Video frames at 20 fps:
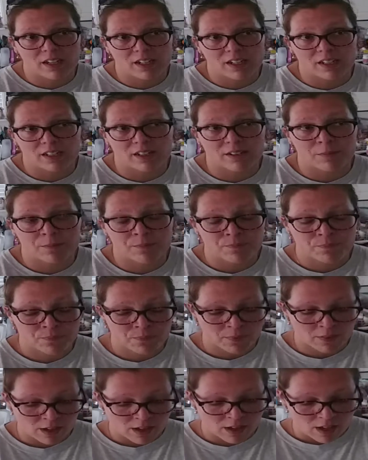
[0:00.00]
it
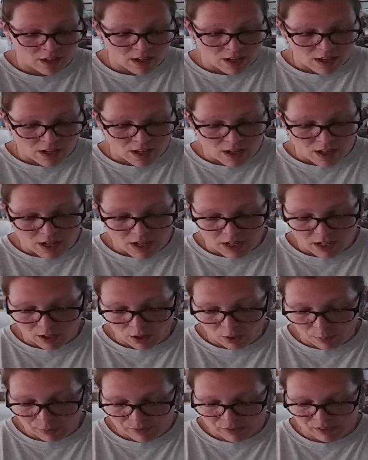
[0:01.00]

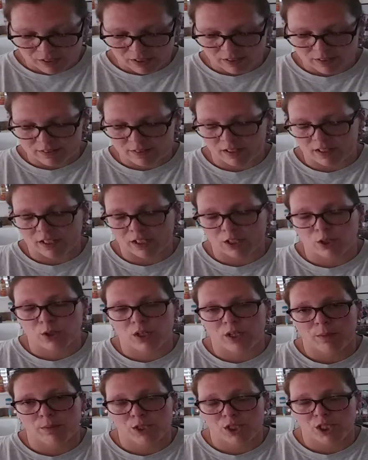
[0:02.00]
almost tastes like a
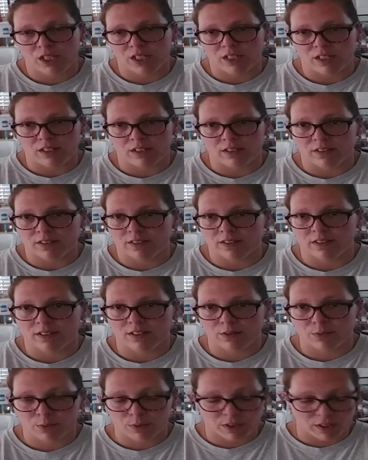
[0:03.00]
cream cheese.
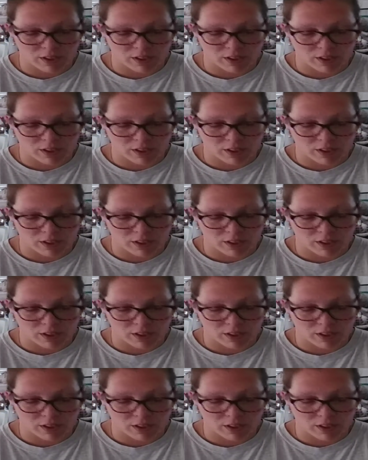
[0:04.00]
It's really